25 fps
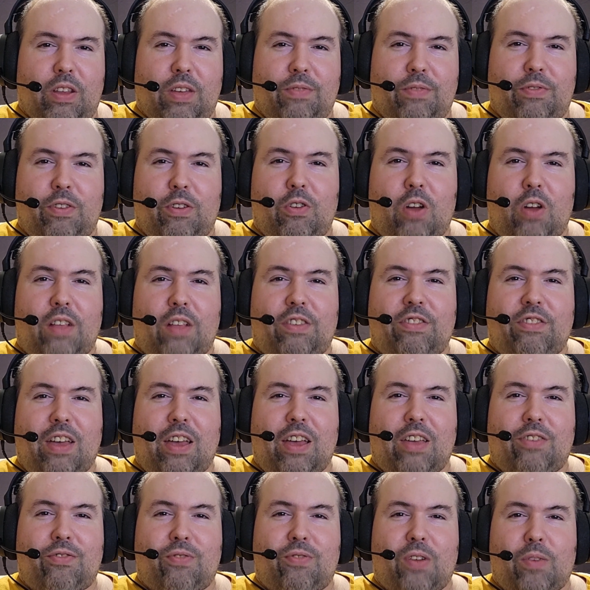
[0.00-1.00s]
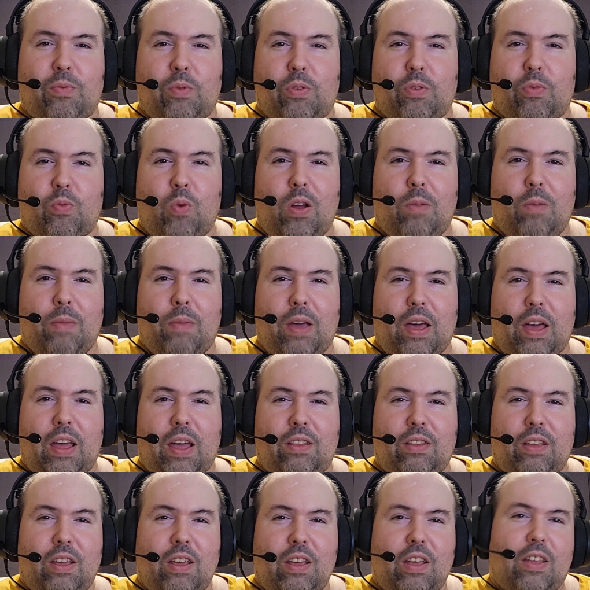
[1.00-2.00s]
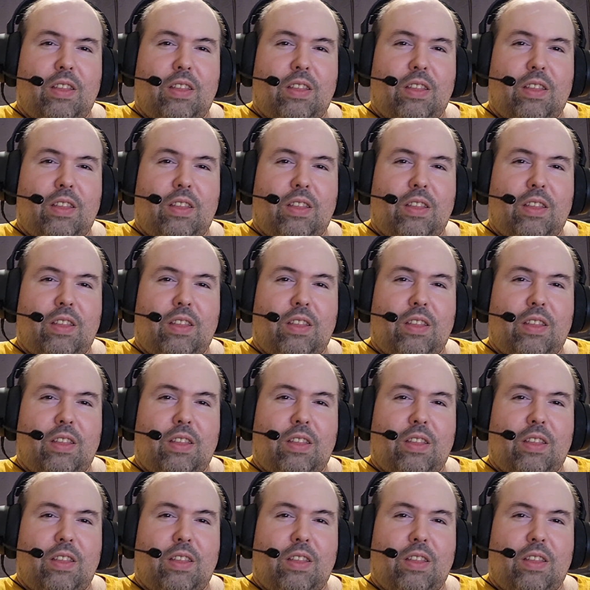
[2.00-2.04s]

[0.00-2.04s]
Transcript: If they're not satisfied with one man,